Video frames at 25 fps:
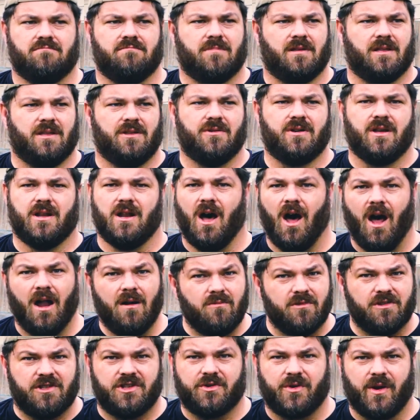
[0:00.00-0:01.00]
You can hunt
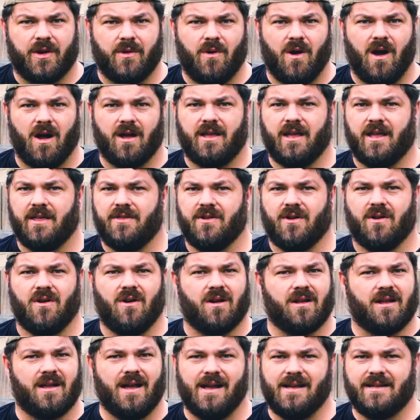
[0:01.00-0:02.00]
with string walking. There are
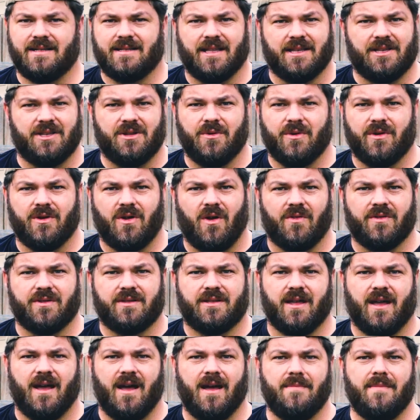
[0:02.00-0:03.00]
guys that do it all the
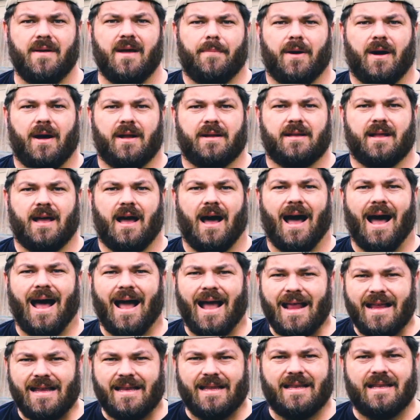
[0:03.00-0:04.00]
time, but
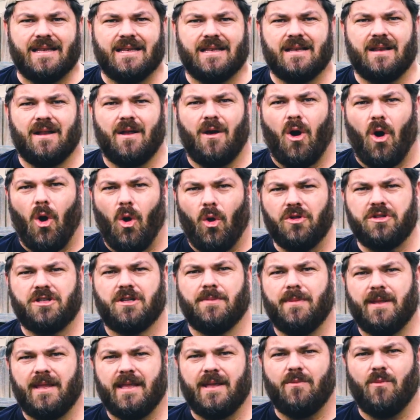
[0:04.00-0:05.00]
I didn't
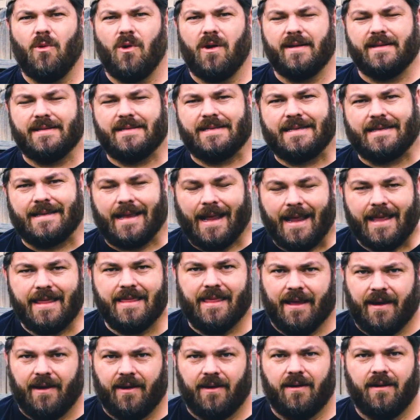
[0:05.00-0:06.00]
ultimately want to stay
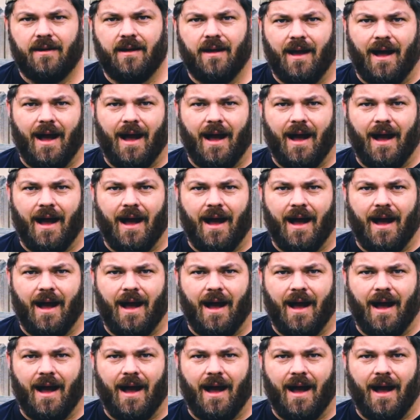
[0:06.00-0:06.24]
there.